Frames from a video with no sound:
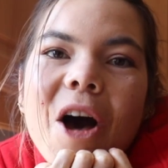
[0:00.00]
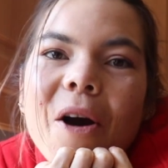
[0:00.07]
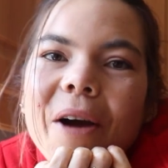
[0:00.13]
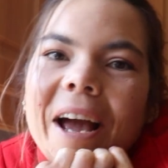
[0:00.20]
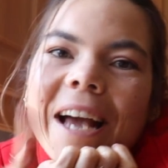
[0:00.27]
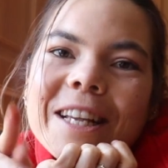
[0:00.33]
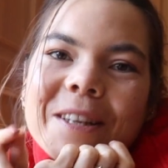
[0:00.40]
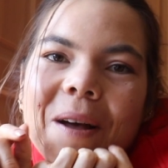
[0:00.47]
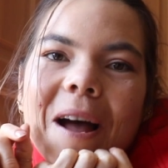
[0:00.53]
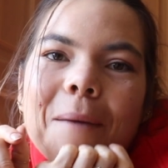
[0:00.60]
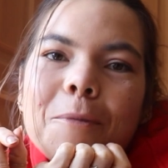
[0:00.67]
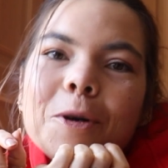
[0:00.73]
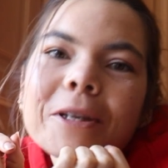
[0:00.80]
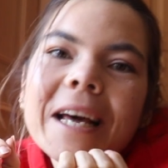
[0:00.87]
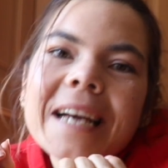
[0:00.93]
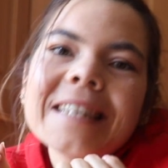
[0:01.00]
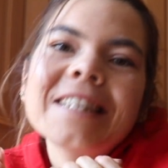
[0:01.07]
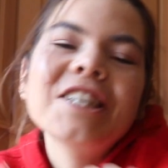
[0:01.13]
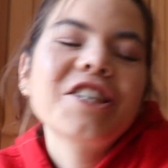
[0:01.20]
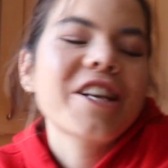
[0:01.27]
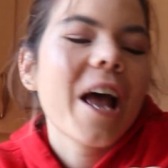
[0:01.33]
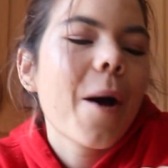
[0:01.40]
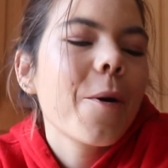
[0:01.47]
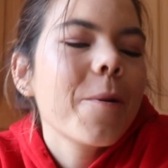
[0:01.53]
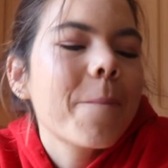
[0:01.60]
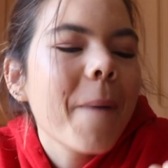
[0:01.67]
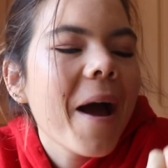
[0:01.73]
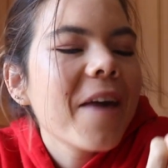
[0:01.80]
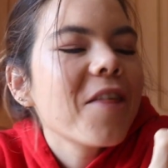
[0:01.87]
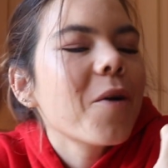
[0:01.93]
Okay, so I'm all nice and showered.
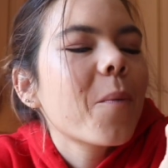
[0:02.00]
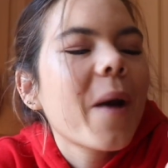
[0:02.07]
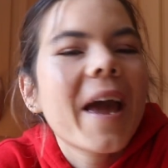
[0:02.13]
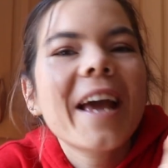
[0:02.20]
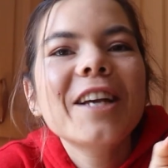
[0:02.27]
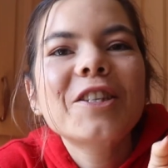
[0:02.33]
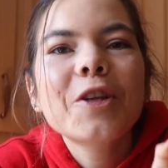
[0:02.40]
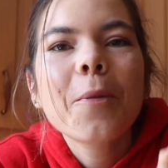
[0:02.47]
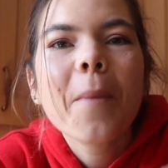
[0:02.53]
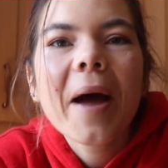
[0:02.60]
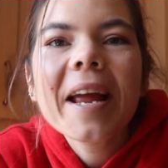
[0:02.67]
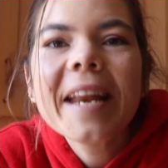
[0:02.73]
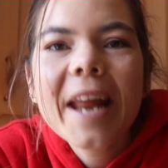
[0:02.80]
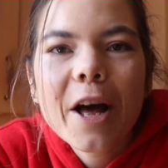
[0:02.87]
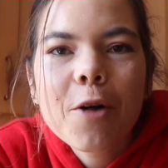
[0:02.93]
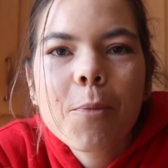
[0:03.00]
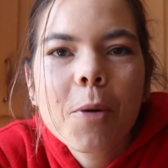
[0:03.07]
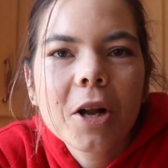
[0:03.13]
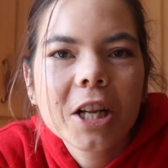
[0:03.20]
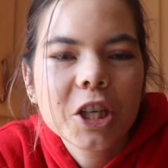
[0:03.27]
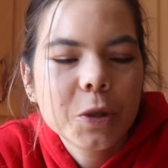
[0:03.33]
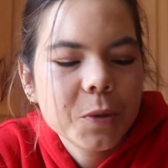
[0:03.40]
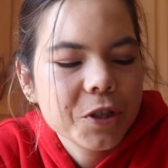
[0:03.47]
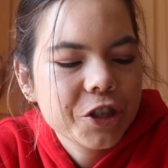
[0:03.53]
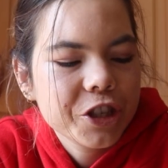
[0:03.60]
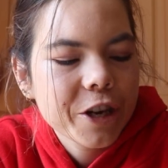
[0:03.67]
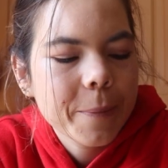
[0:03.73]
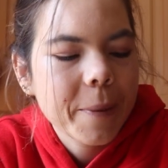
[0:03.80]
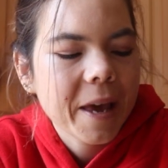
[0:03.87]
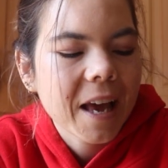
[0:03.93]
By the way, so my nail polish was
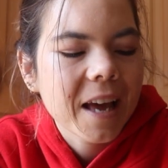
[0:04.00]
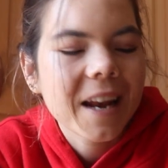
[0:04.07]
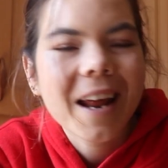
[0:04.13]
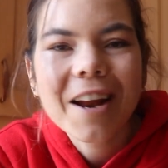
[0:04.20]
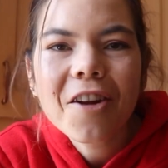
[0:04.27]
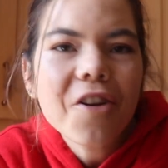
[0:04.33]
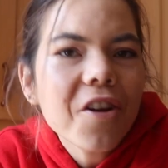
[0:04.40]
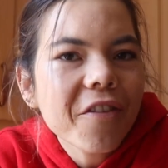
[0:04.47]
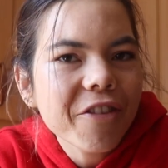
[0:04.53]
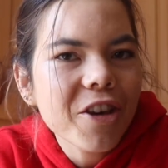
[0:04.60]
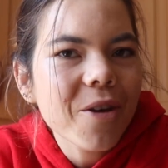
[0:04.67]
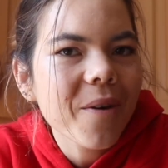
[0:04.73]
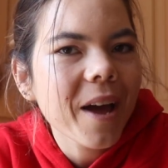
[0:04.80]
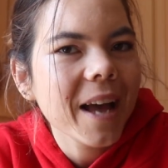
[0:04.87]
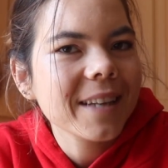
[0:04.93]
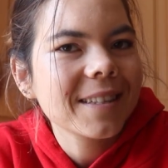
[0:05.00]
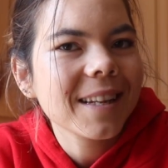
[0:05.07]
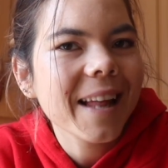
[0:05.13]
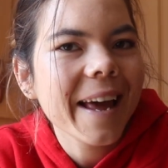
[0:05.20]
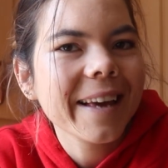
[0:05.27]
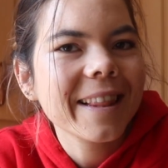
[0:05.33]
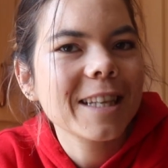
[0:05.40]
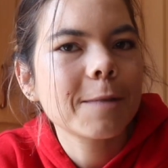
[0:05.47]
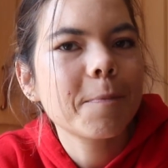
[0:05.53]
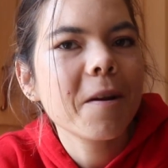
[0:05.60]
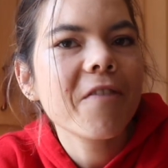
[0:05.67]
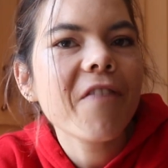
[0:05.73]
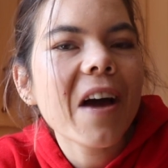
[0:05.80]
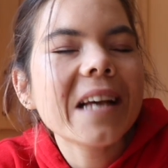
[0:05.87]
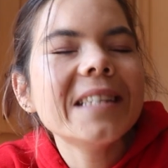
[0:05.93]
chipping, and I don't know if you guys are like this, but
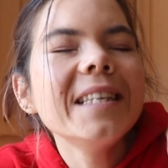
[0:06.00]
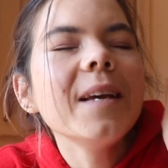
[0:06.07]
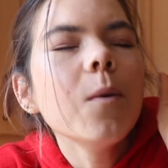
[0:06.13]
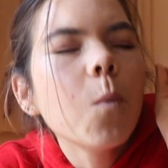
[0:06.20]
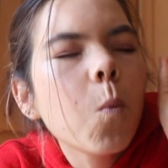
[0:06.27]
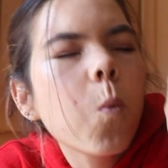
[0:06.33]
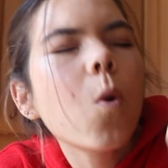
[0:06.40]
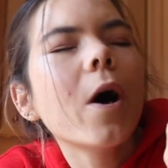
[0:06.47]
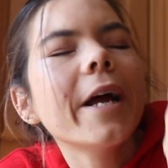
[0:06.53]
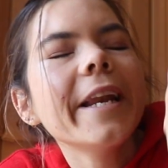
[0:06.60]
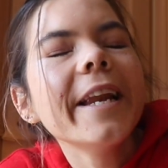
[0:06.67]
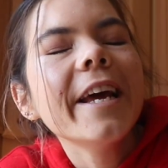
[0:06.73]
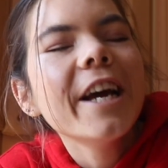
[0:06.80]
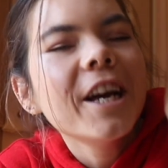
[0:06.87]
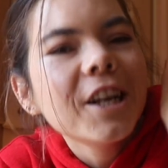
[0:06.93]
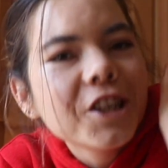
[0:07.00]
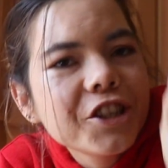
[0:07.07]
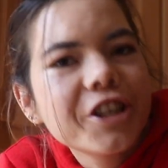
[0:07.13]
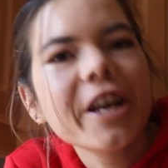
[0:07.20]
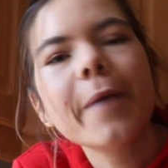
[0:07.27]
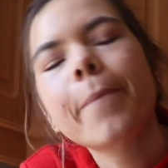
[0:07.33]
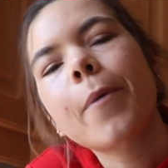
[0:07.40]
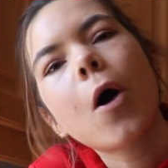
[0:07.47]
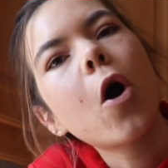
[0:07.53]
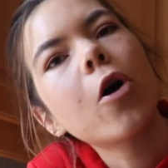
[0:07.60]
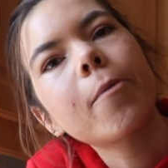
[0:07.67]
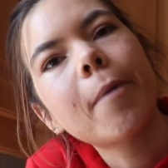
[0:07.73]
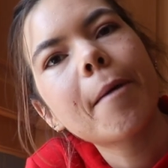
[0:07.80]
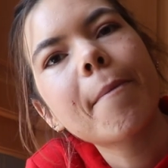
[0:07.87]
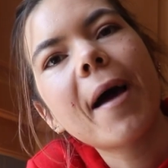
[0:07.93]
if I see one chip
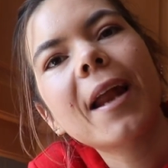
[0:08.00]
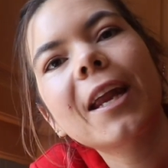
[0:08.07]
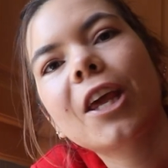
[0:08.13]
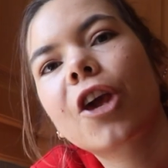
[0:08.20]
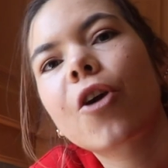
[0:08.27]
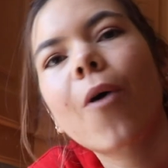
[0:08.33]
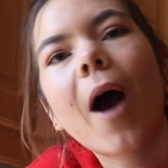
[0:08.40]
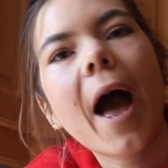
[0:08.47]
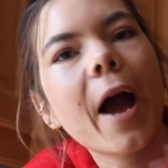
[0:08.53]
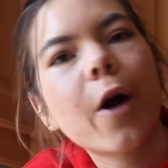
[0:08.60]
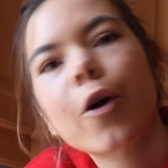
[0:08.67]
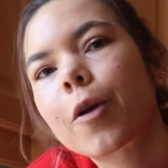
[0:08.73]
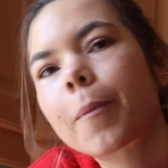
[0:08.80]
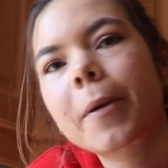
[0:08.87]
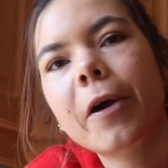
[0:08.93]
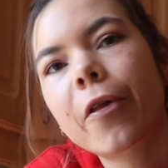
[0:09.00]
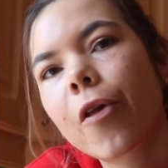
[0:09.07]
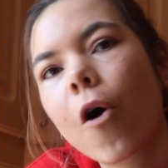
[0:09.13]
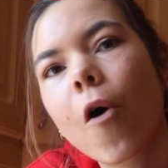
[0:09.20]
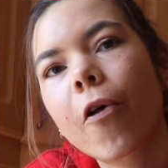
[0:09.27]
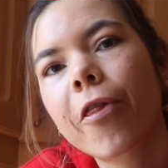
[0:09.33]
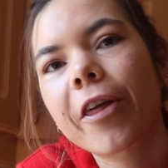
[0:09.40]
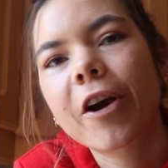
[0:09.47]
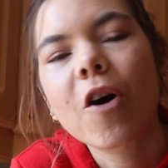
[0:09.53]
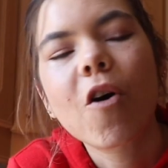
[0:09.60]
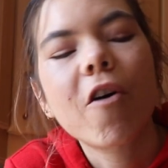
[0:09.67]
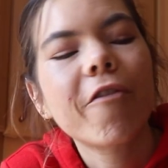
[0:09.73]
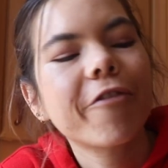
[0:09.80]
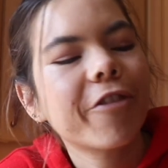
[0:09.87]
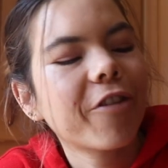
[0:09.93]
on my manicure, I gotta peel the whole thing
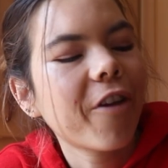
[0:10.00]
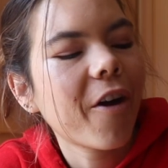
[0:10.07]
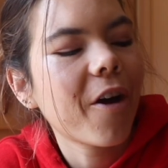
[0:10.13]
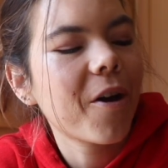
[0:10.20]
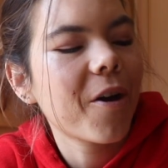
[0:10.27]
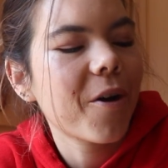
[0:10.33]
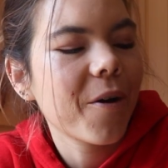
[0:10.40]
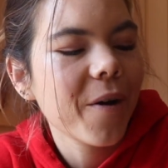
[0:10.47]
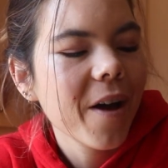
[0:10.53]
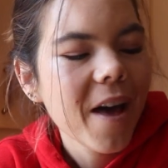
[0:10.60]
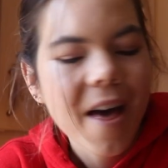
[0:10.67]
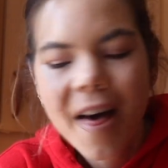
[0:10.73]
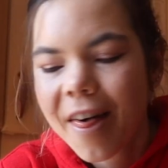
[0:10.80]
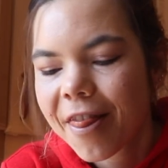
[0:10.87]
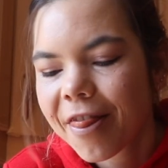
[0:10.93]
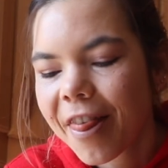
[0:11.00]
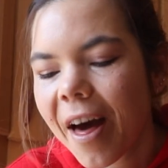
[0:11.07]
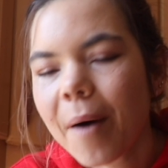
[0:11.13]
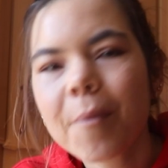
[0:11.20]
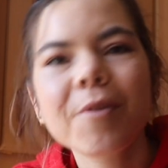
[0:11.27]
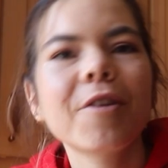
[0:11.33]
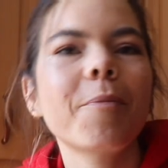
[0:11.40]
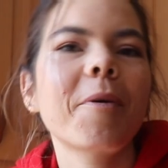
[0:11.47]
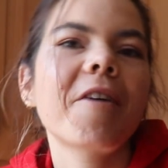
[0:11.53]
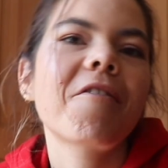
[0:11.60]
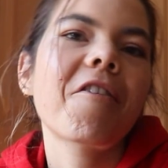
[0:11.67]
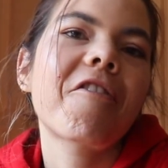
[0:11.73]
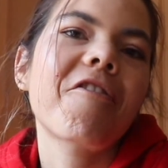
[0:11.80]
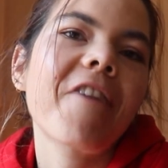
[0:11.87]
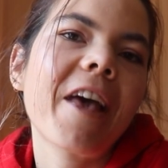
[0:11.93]
off. So that was a bit
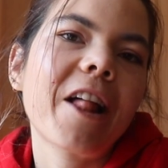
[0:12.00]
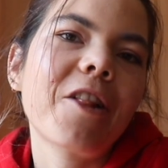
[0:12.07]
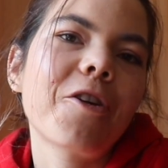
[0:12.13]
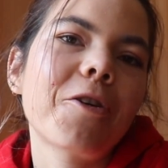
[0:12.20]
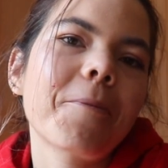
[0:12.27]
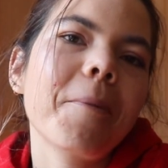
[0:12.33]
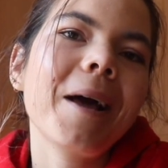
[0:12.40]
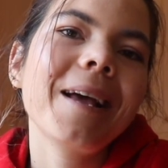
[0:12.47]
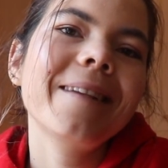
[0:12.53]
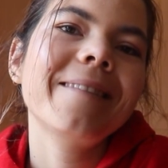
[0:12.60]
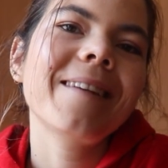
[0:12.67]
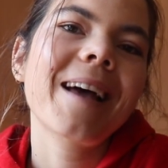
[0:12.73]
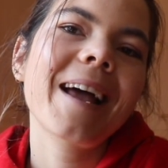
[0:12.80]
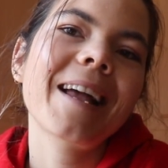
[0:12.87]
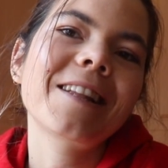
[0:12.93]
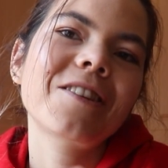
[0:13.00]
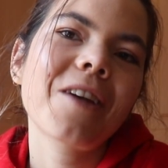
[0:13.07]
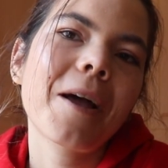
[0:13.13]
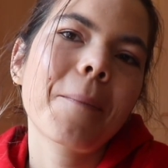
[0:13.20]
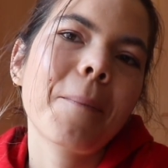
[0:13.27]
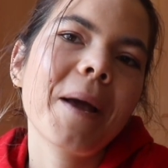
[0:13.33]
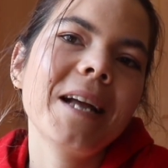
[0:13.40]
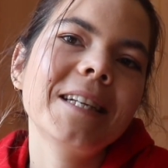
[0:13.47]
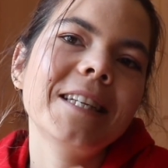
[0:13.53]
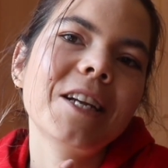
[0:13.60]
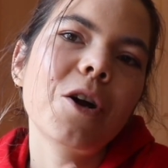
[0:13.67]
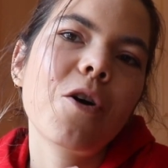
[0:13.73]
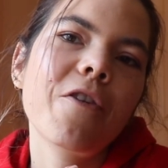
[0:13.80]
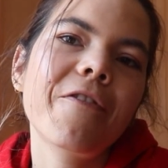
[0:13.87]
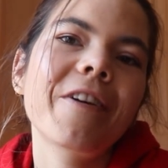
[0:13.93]
of a fail on my side, so I painted it
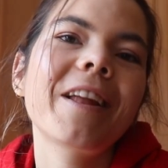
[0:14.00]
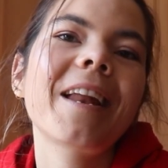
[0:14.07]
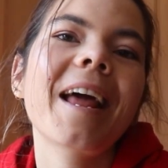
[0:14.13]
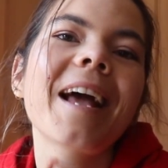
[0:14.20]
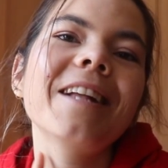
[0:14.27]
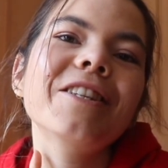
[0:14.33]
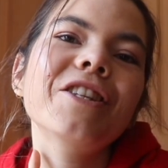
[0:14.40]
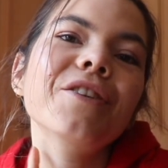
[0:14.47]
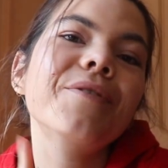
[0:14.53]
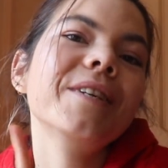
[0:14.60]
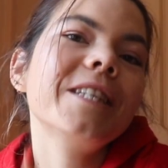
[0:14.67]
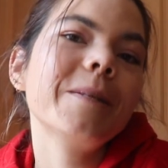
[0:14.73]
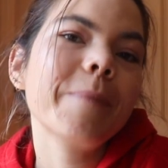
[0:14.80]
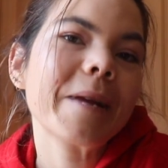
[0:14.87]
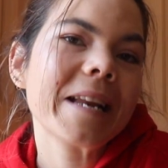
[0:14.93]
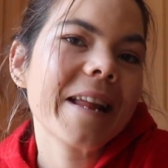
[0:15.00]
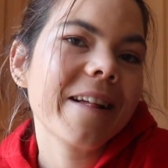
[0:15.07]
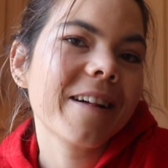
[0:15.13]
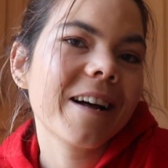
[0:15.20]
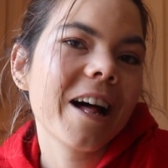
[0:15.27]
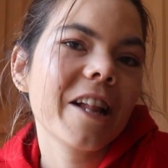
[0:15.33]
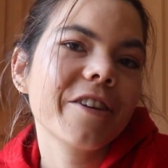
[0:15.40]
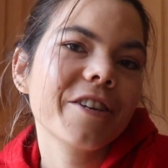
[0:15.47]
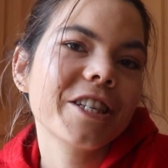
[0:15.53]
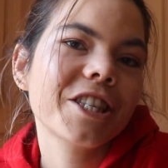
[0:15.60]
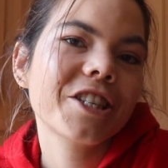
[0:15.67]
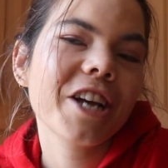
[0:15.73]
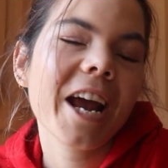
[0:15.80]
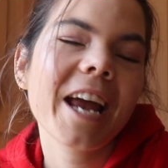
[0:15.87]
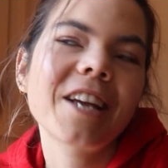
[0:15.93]
off, and hence the reason my nail color has
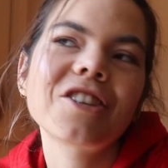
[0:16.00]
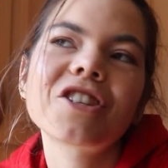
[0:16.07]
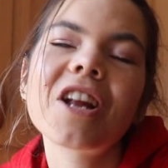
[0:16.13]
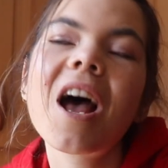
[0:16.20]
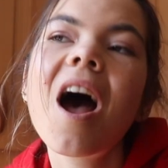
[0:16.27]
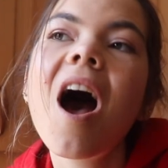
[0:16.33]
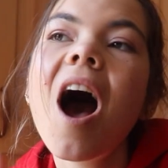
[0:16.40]
changed.